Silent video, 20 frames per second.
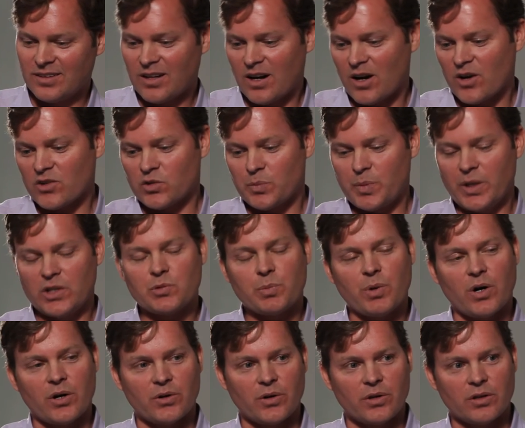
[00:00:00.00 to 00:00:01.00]
our speech
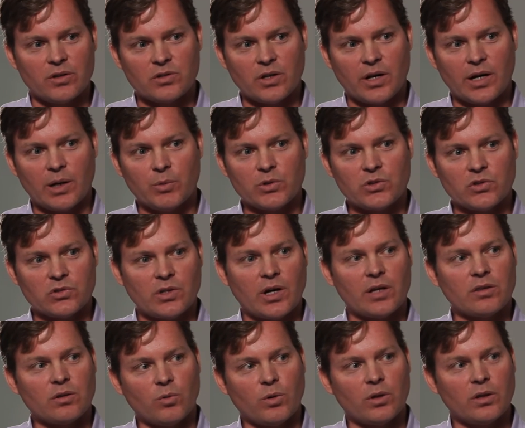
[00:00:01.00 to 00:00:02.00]
partner at the time, which is
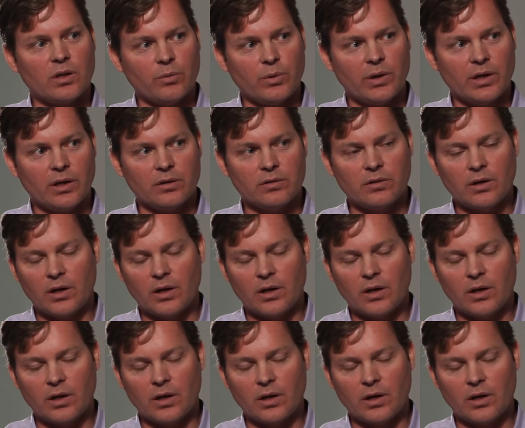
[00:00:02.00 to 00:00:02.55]
not the one that we